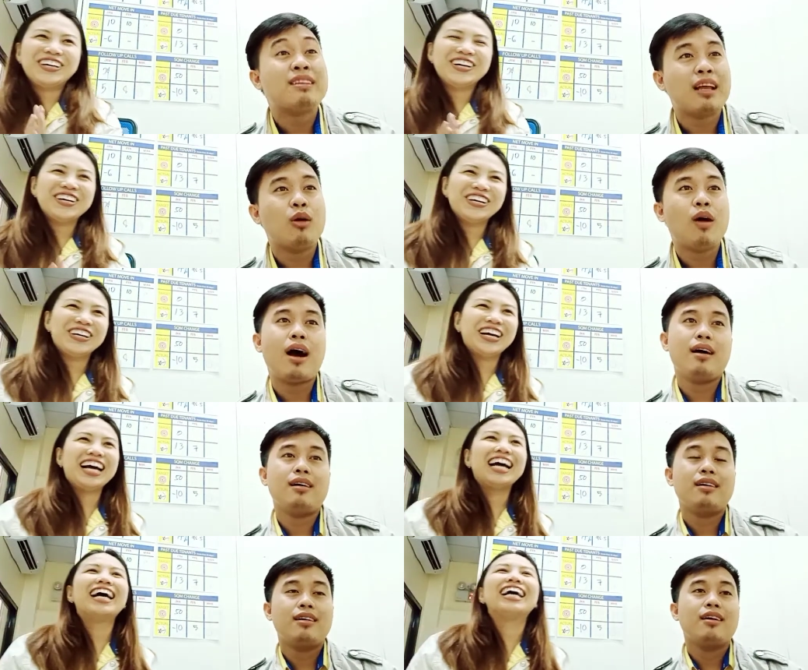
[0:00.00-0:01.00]
Speaker 1: dalawa.
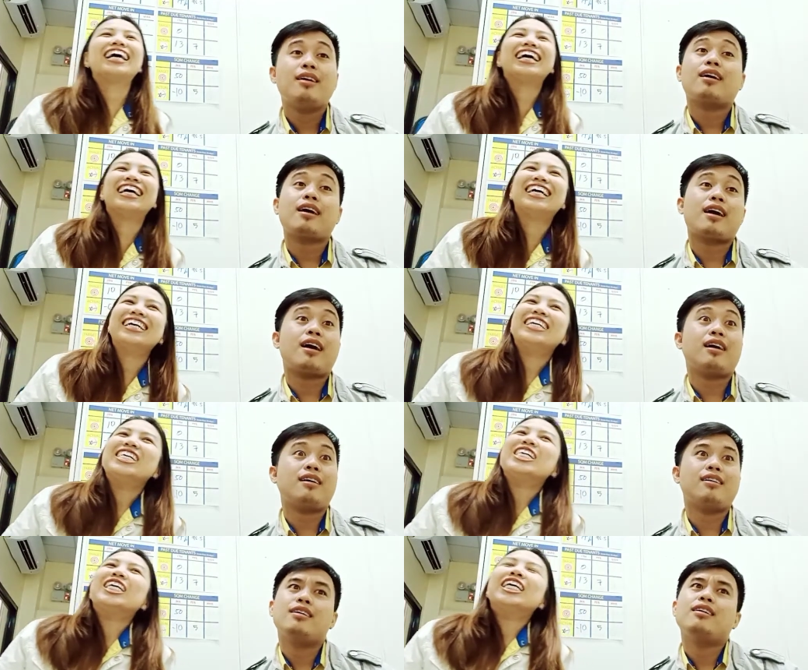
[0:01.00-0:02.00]
Kaya,
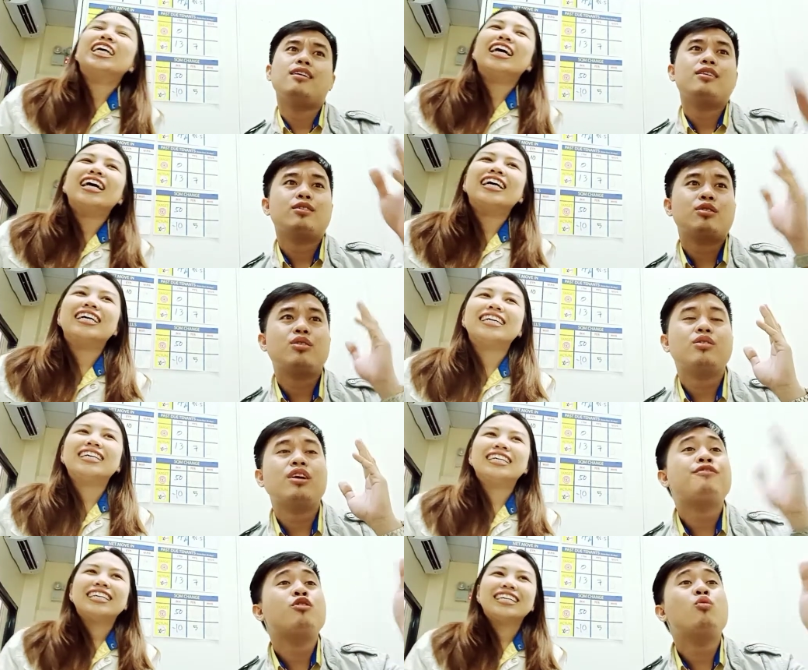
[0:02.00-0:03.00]
kung
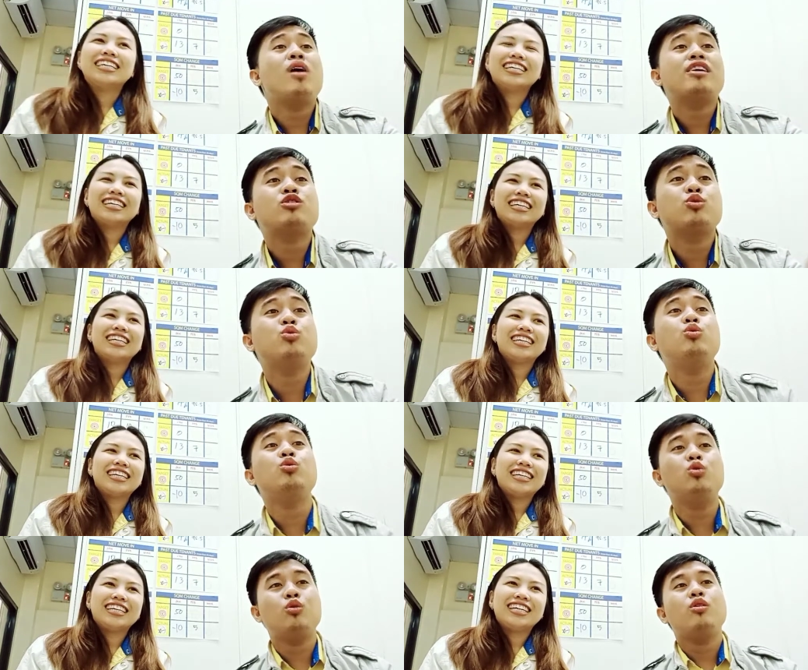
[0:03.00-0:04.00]
if you want
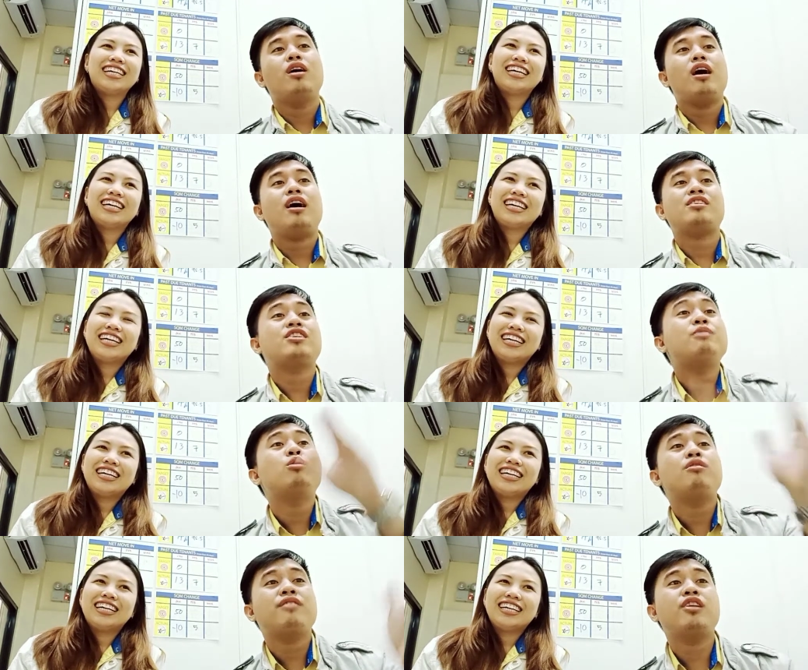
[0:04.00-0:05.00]
to see
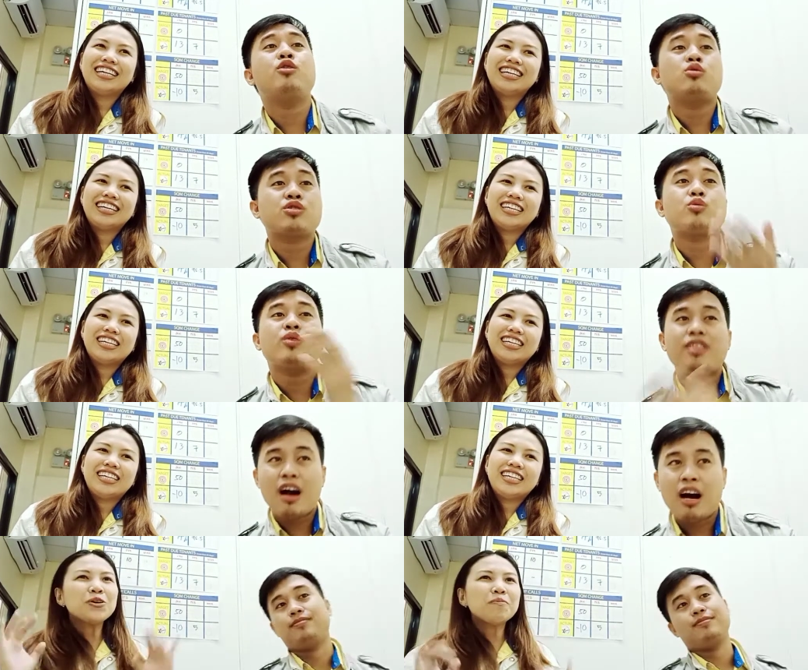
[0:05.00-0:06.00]
more videos with
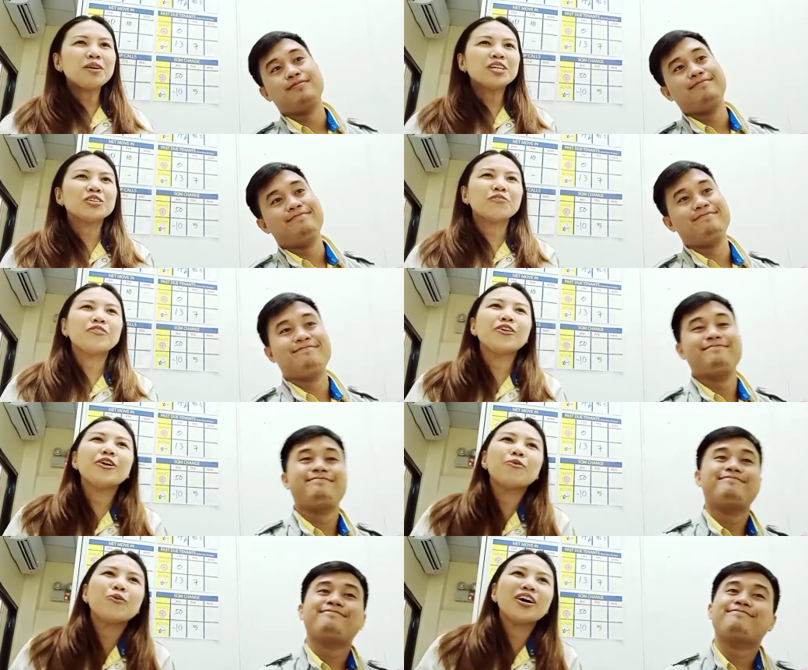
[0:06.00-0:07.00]
Speaker 2: us, thank you so much for
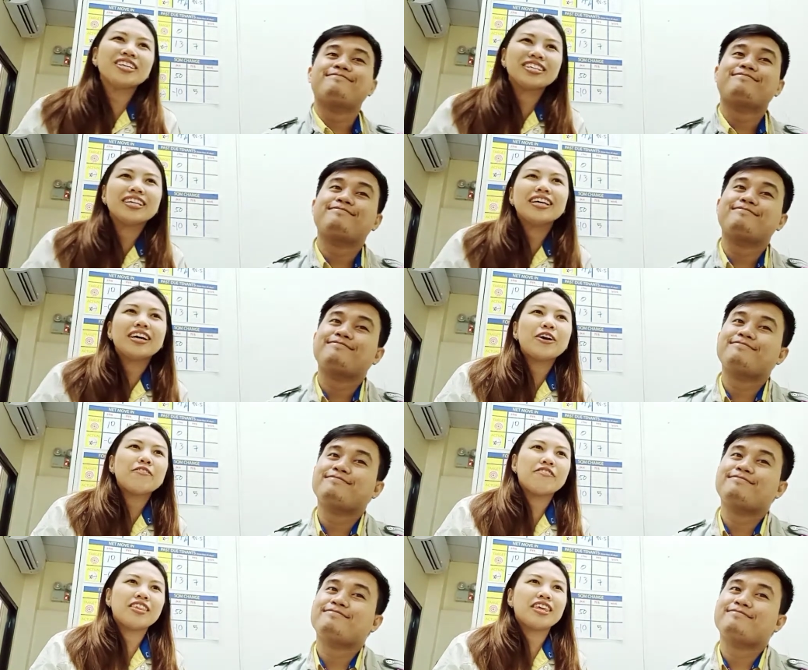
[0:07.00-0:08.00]
watching our
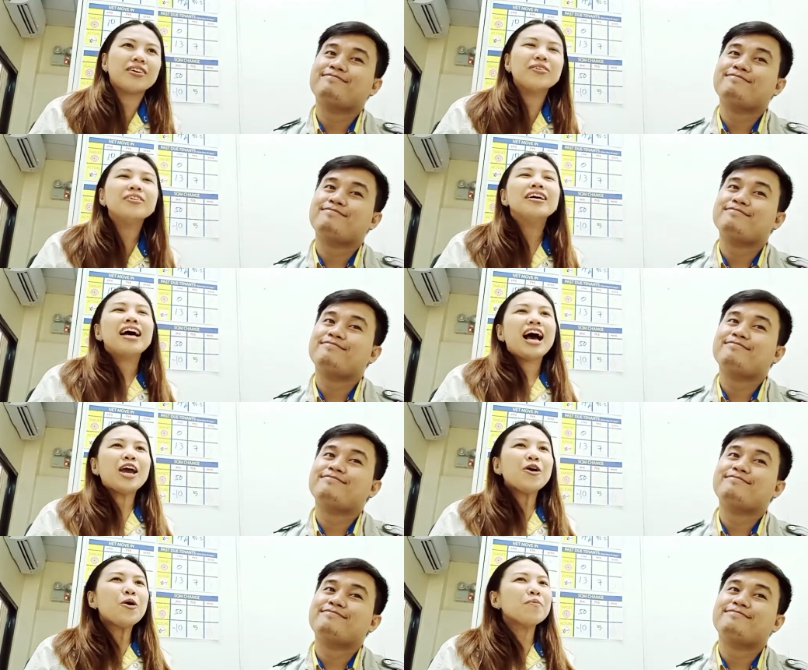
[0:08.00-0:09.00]
video.
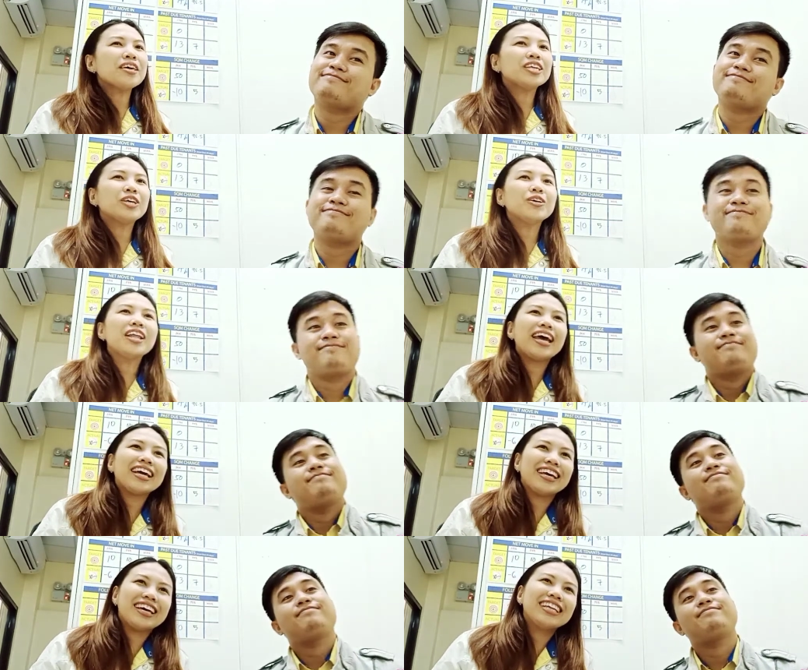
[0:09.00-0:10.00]
I hope that you
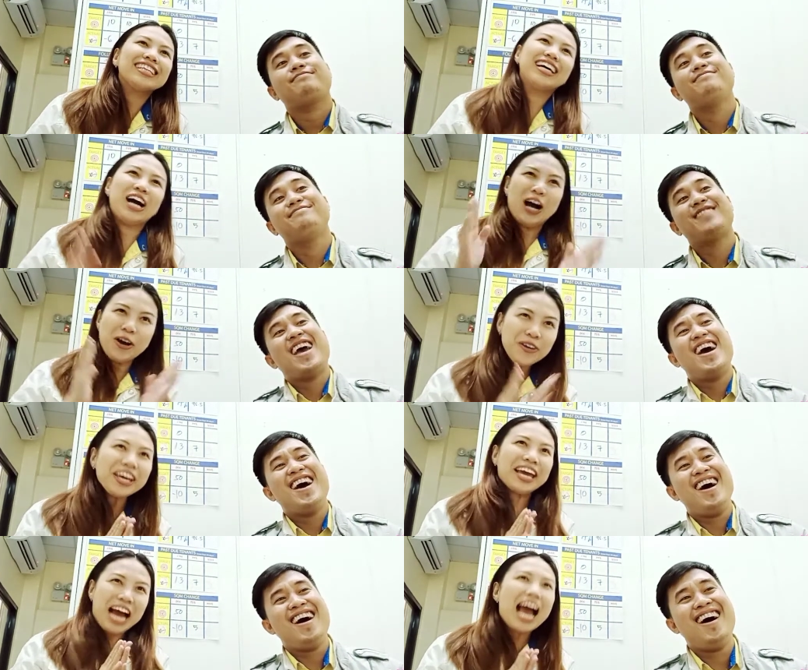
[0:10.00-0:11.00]
like it.
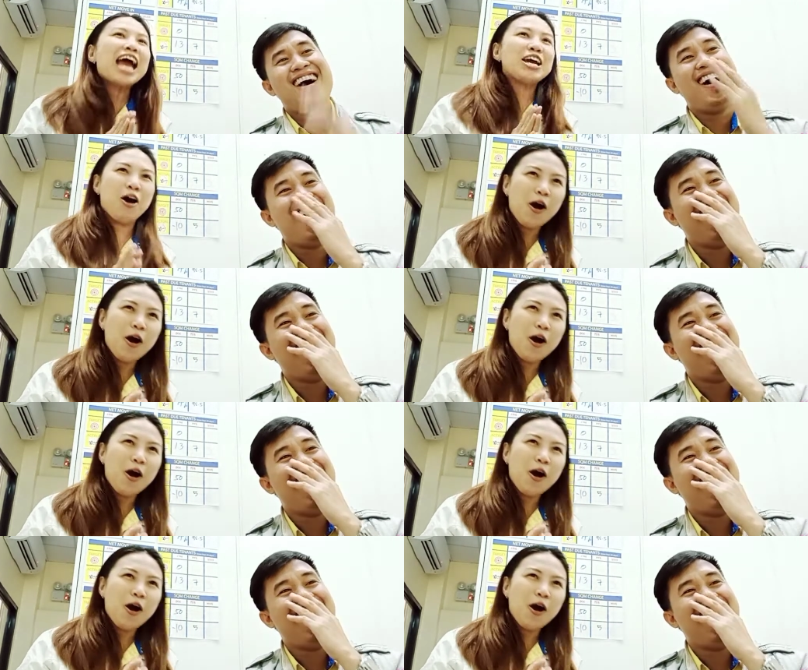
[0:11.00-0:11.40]
Okay, I